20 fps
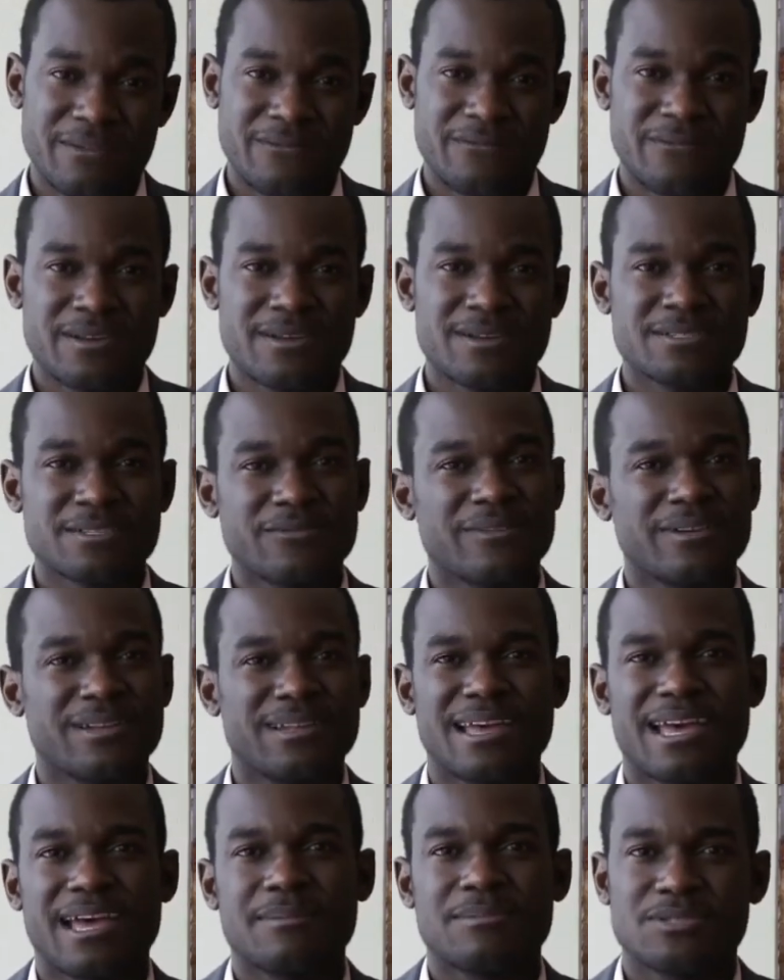if there's a
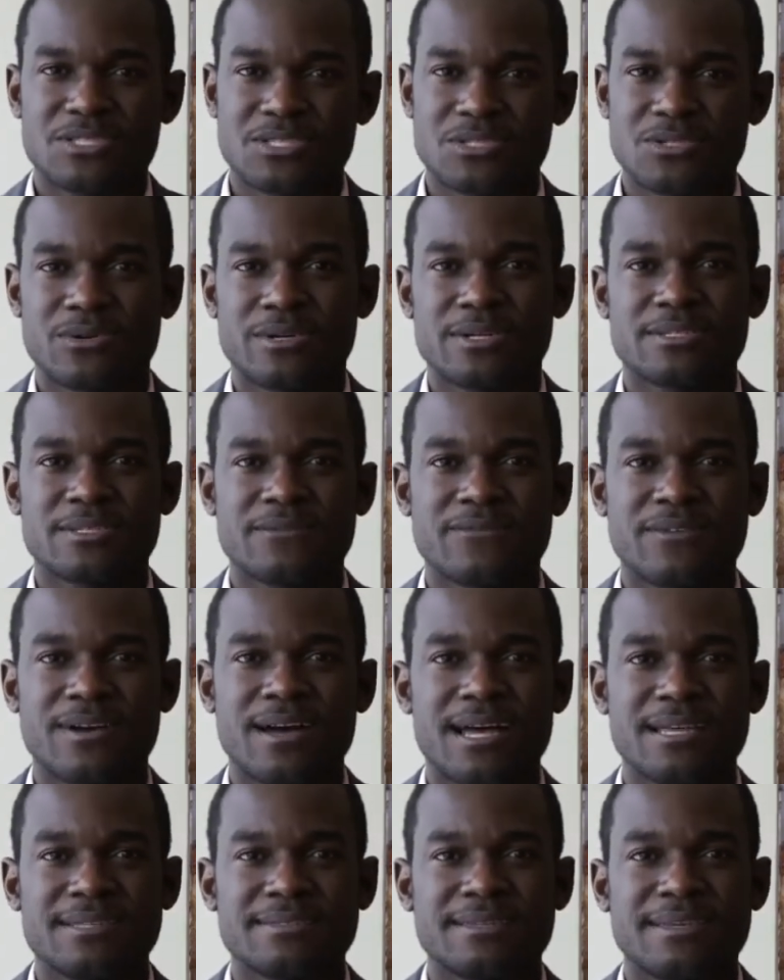reliable source of
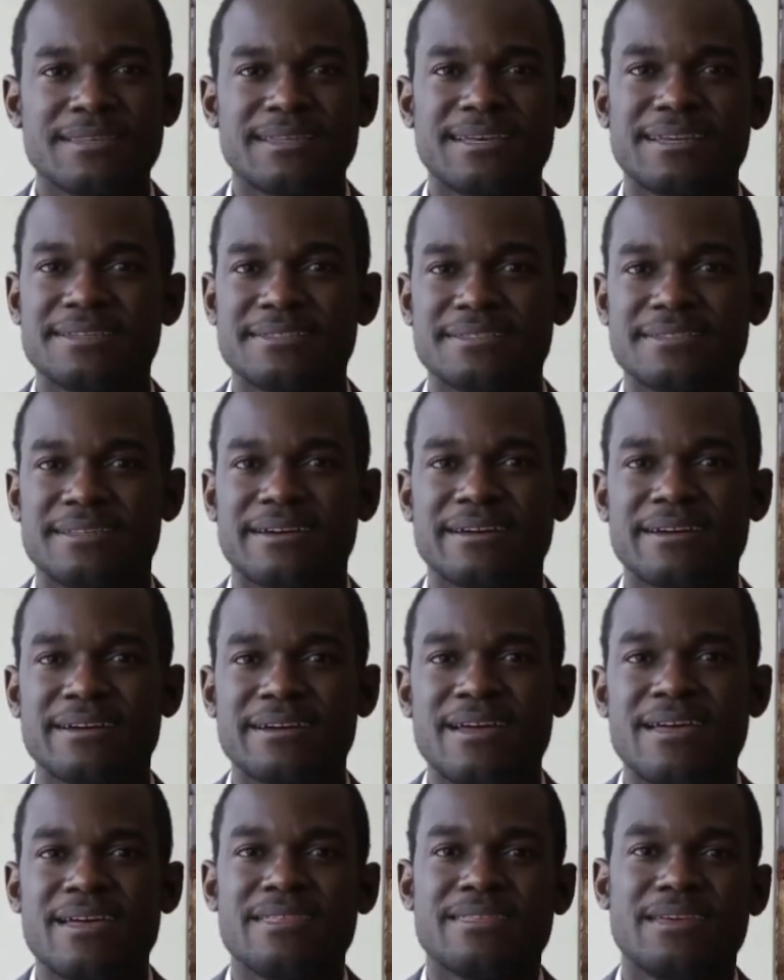content that is
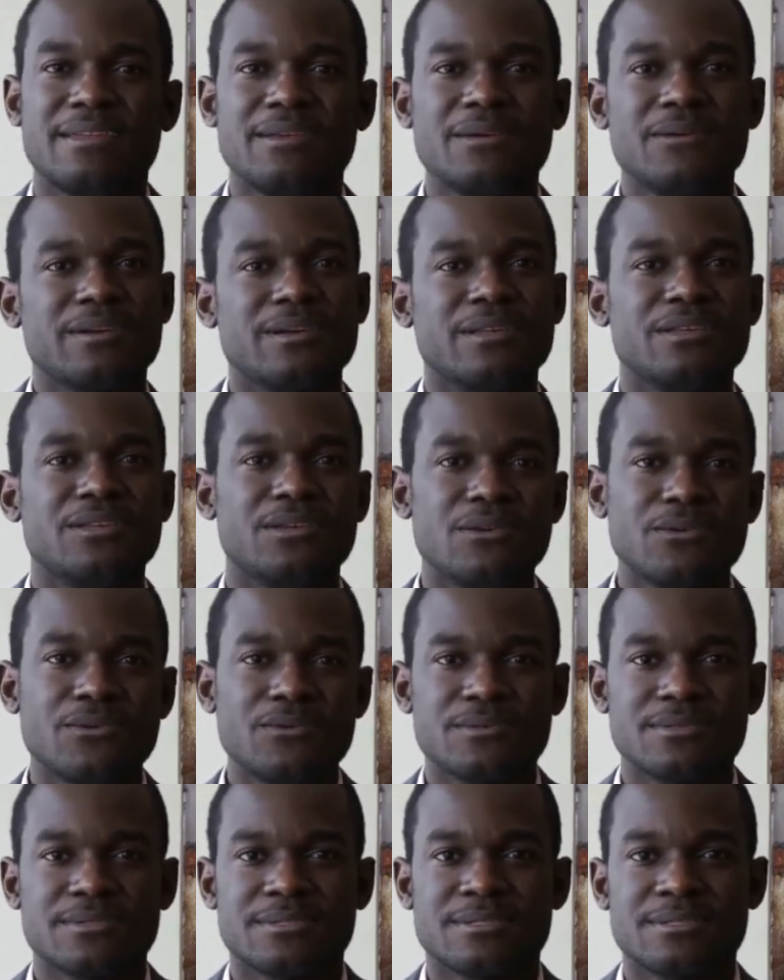there, then you can
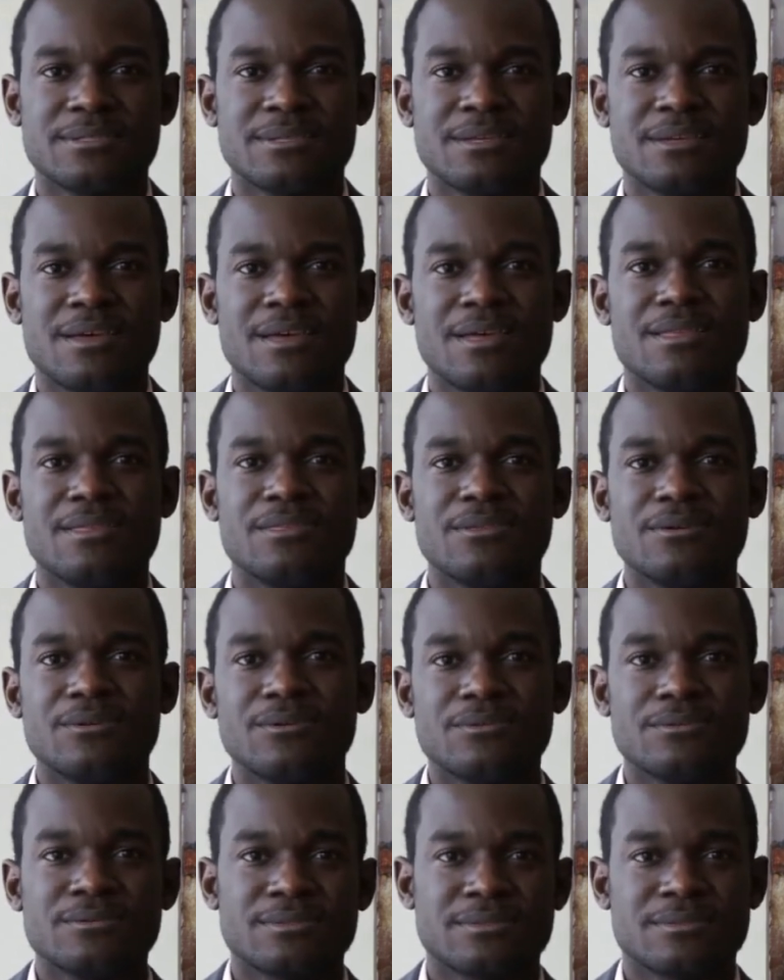use
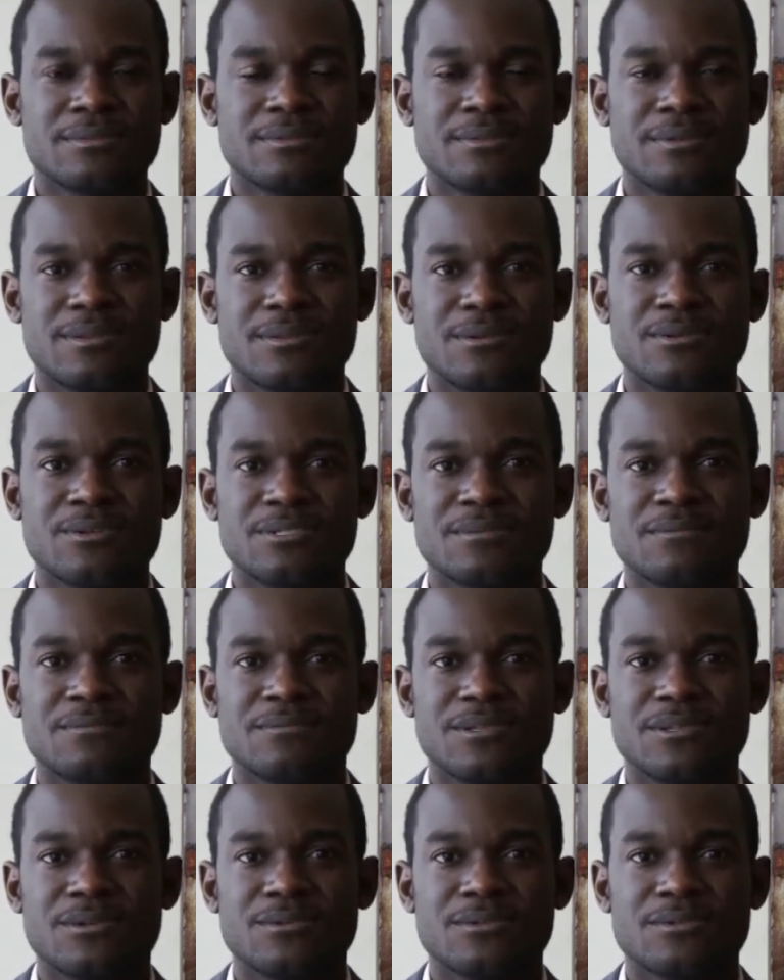those
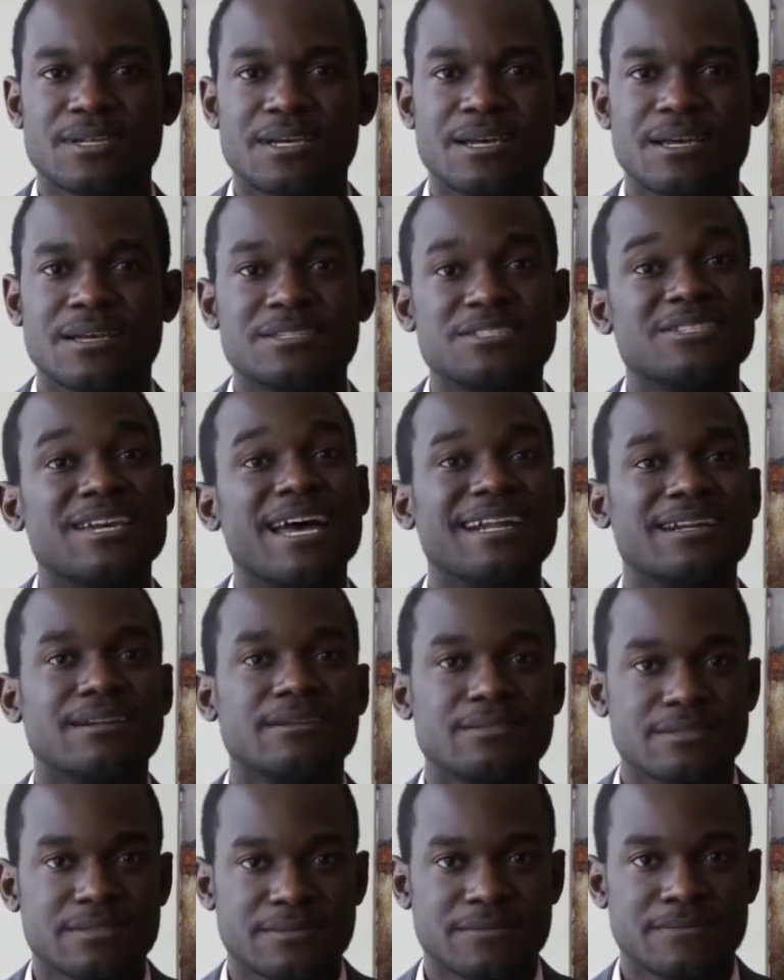
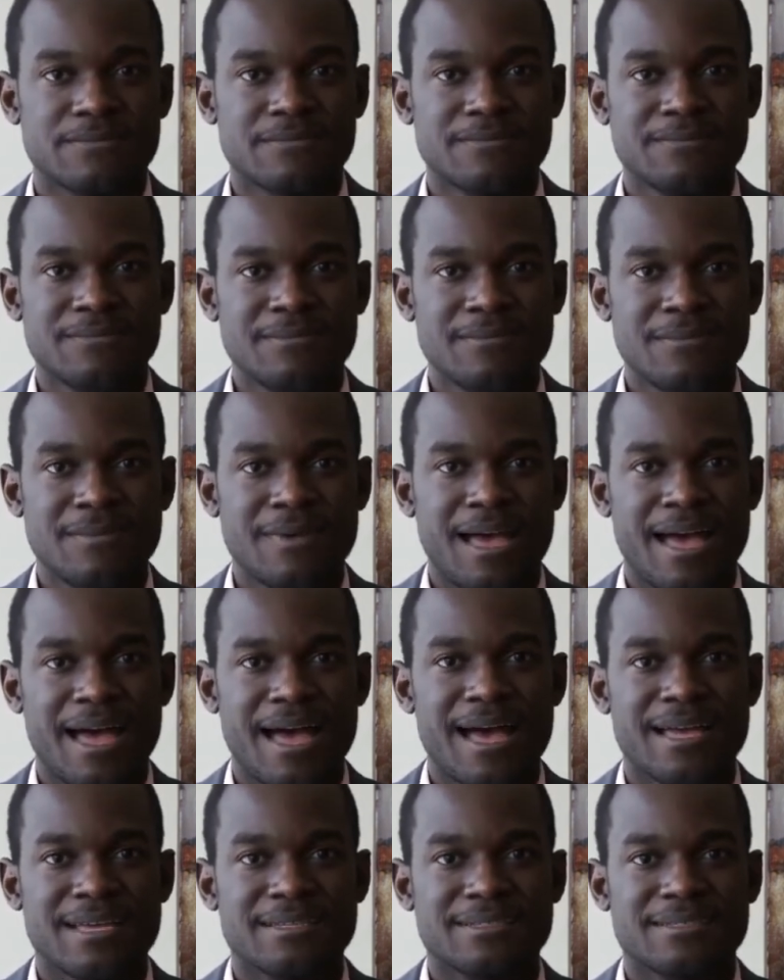channels
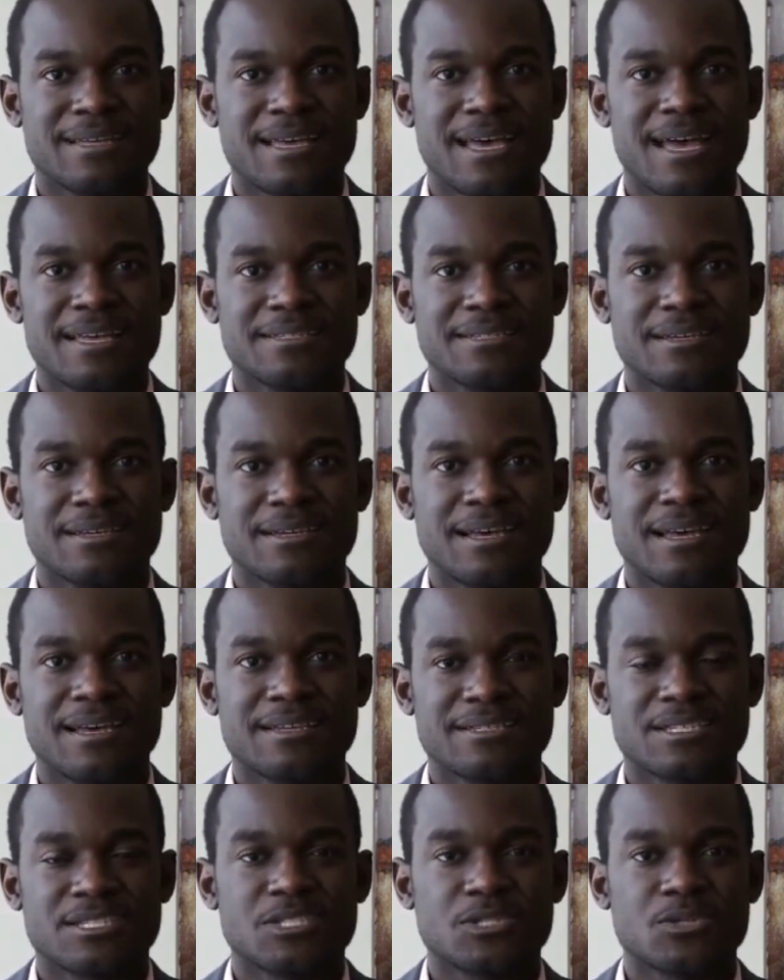as
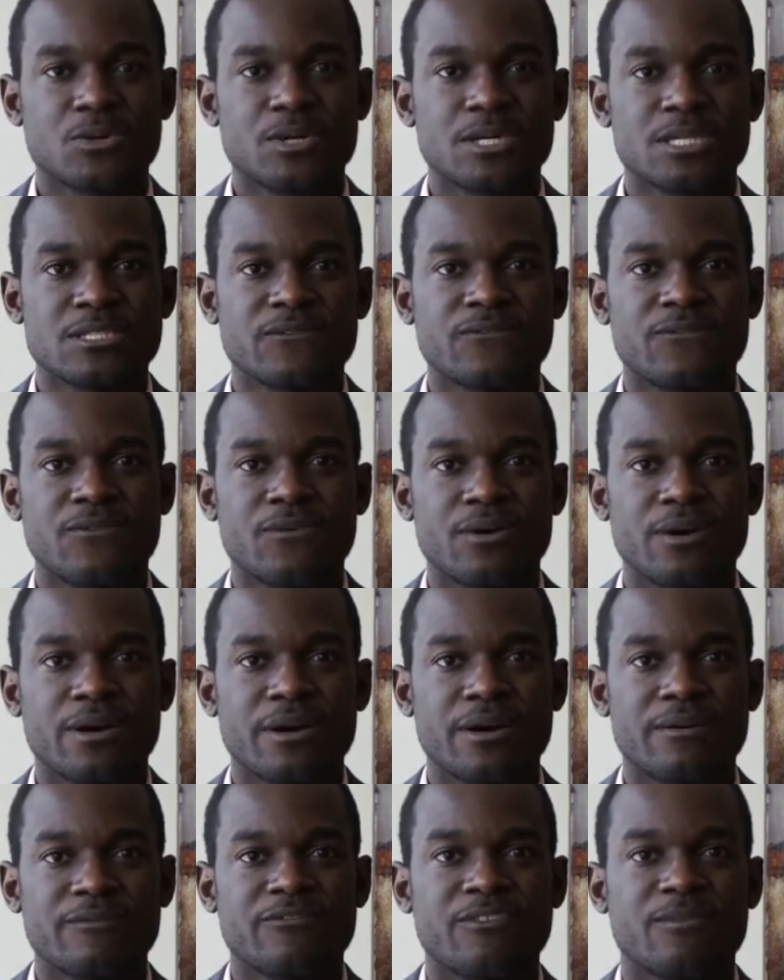a source
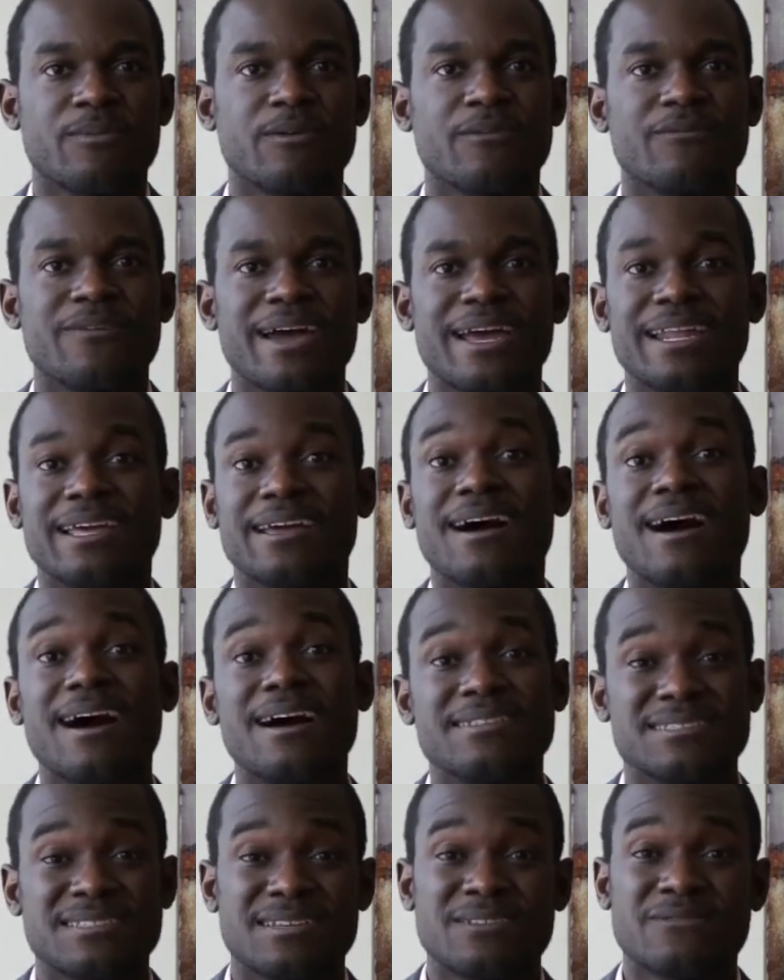for providing
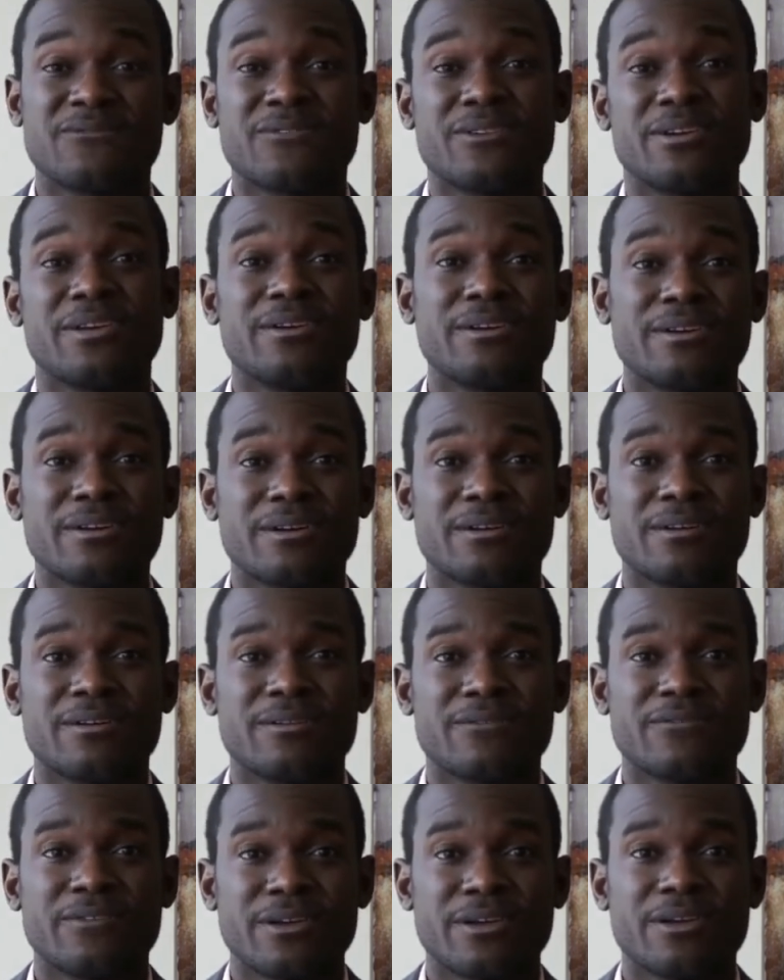content for
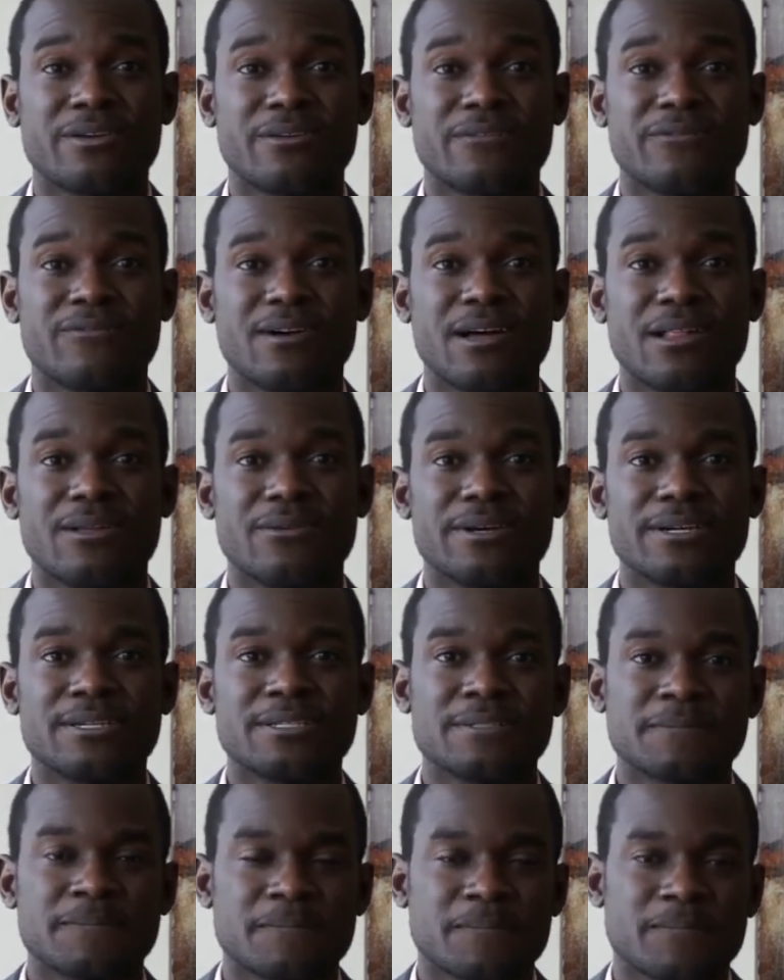your followers.